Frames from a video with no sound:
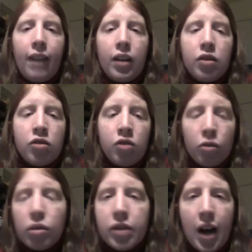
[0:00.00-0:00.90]
Do
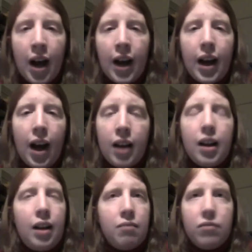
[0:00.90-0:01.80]
or die.
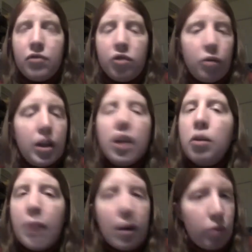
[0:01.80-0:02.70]
I'm doing it no
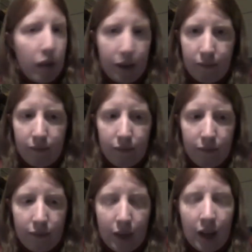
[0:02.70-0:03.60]
matter what.
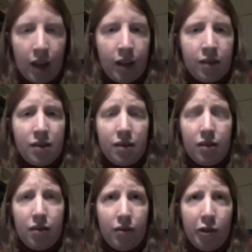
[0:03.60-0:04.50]
And
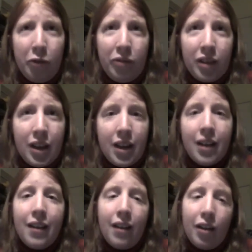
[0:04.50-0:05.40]
hopefully,
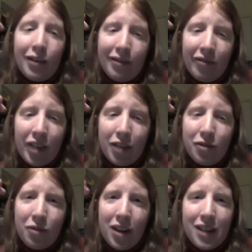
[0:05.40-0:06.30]
fingers
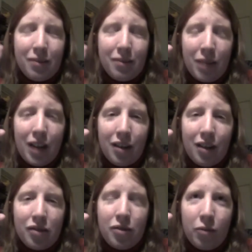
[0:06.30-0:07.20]
crossed, my
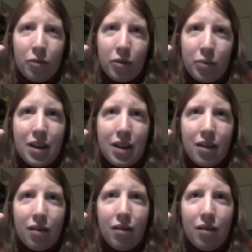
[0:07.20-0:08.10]
costume will be
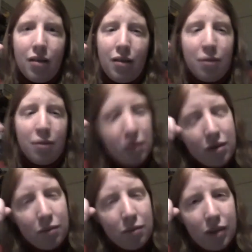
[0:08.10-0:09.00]
almost
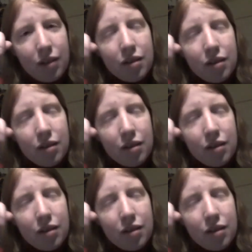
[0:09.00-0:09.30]
complete.